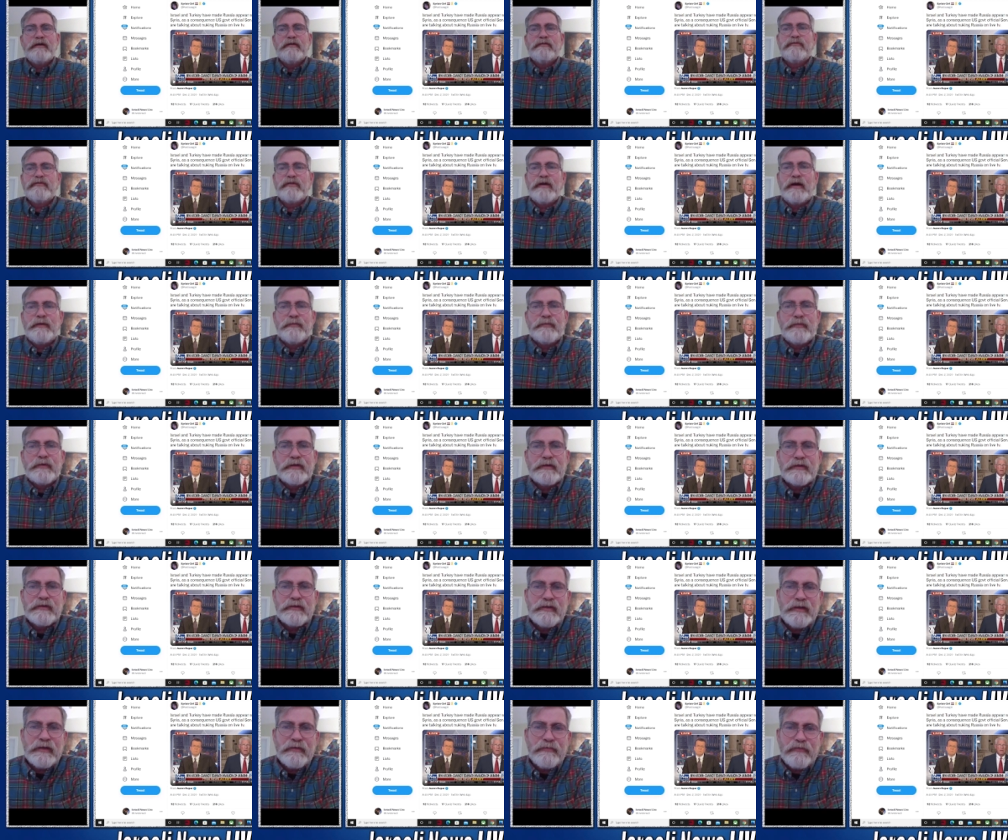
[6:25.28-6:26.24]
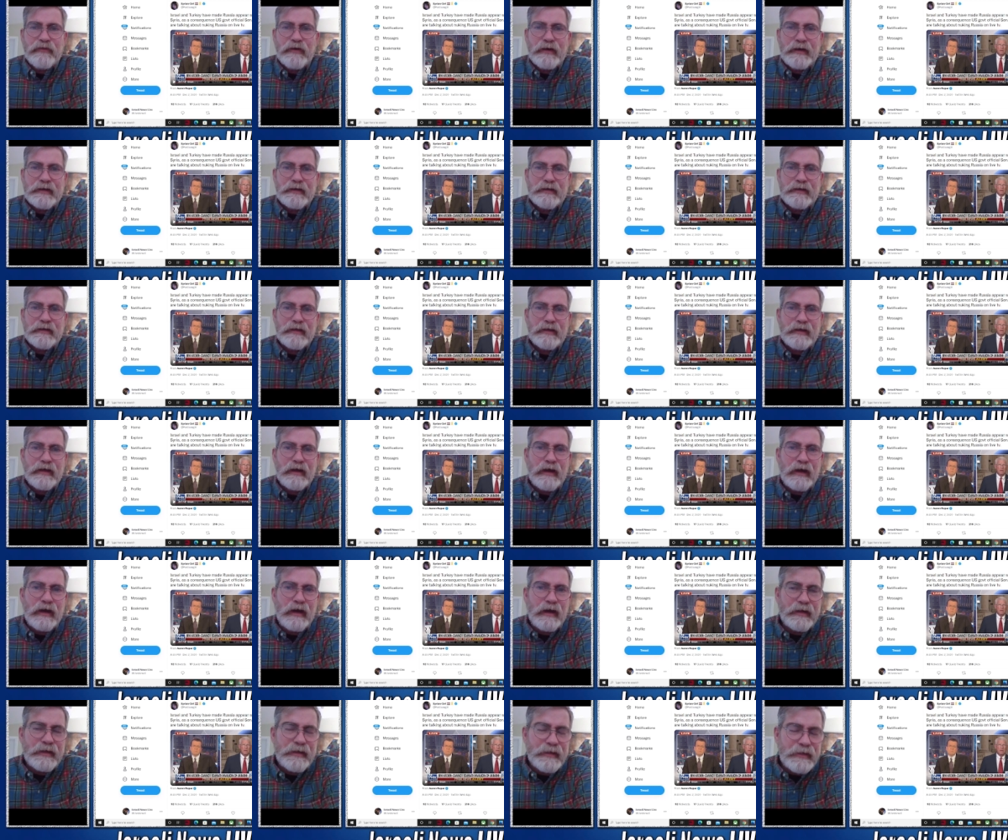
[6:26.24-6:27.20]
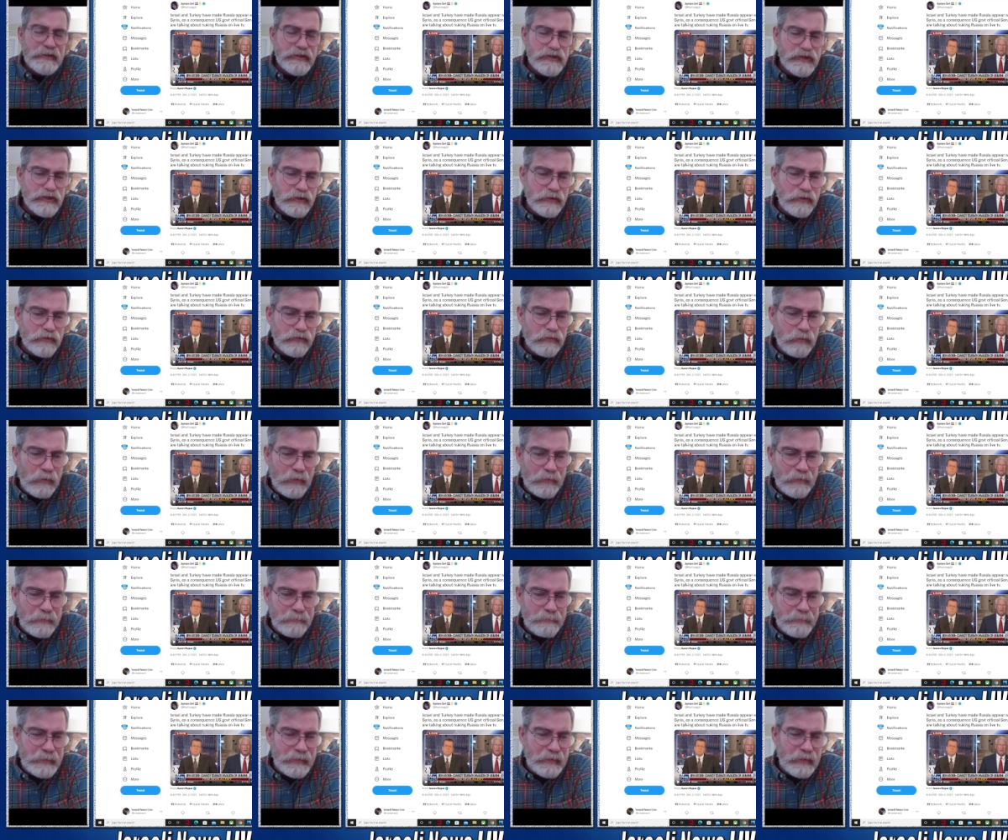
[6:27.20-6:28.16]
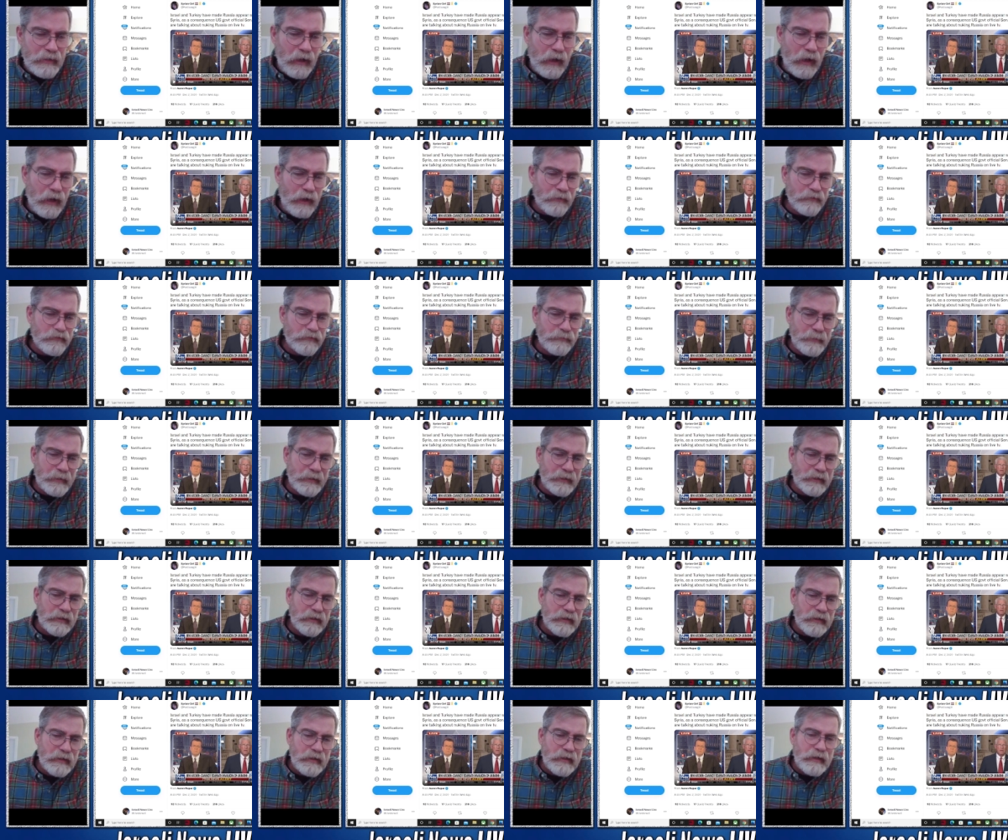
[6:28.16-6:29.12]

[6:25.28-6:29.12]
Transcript: from different uh, issues, whether it be cosmic,